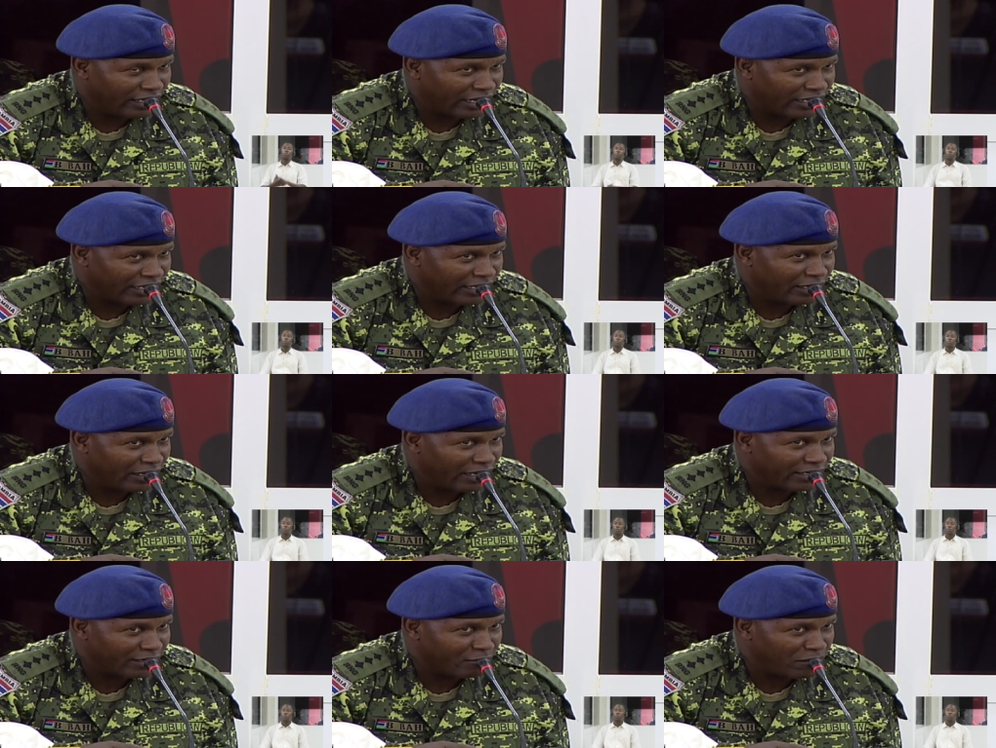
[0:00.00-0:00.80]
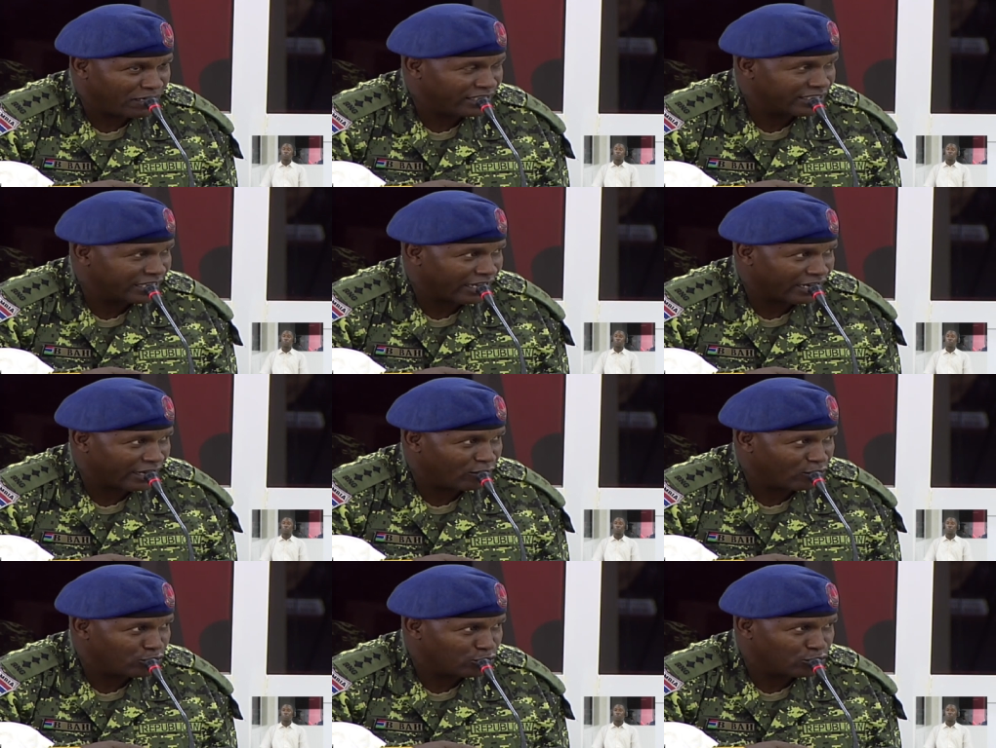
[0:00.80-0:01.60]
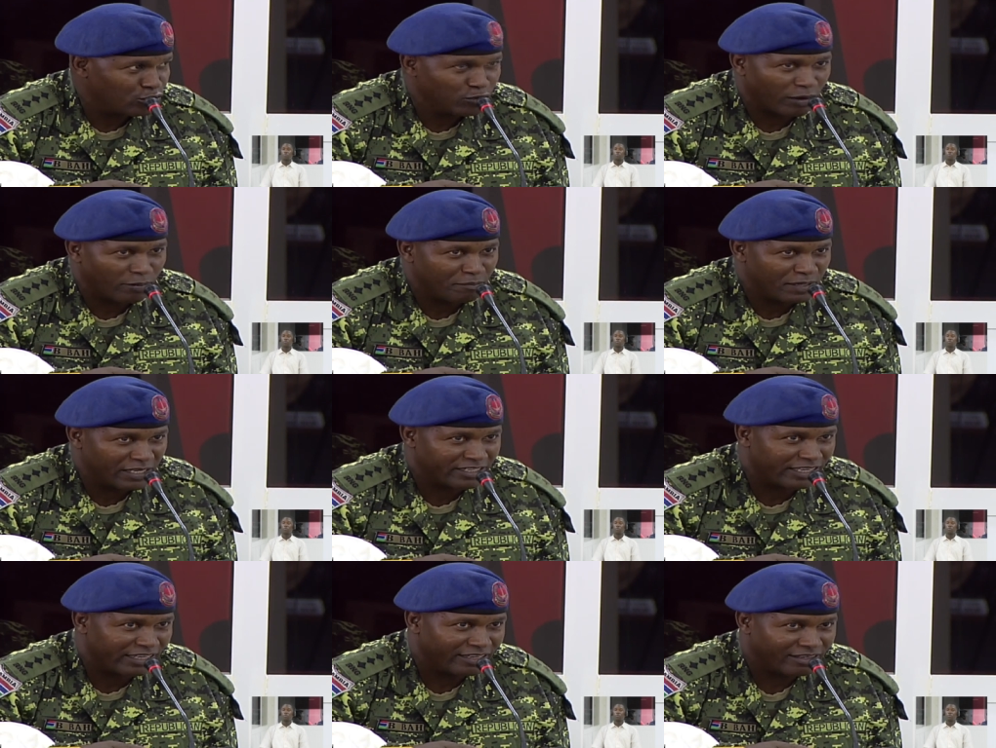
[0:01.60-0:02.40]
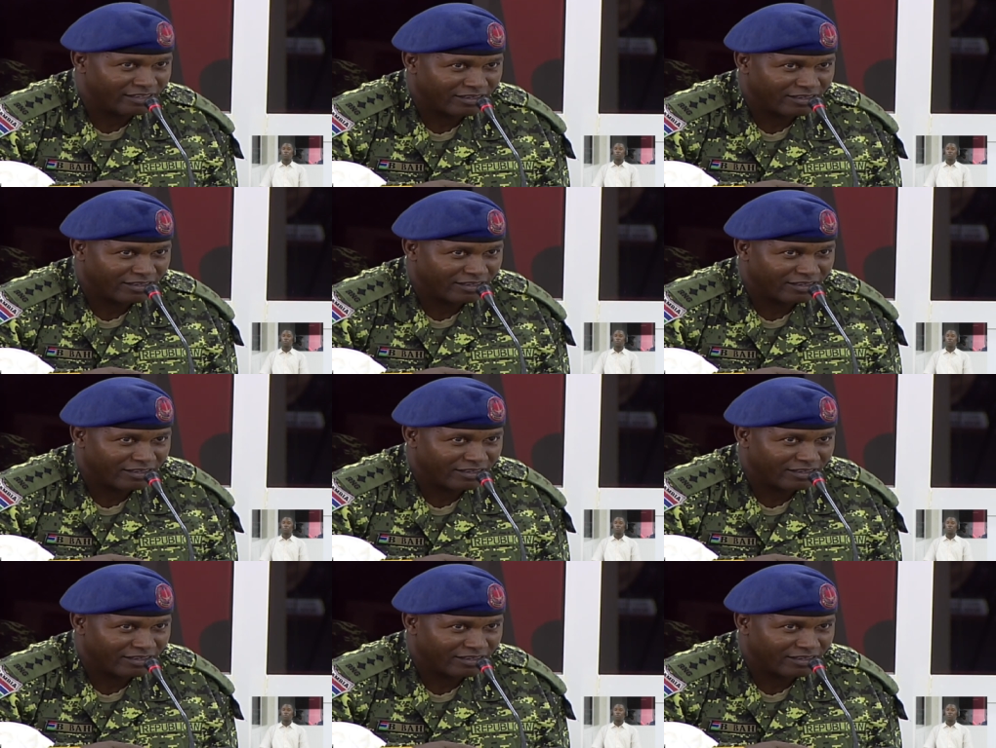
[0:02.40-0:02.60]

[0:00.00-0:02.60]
at a place around Joshua Prison,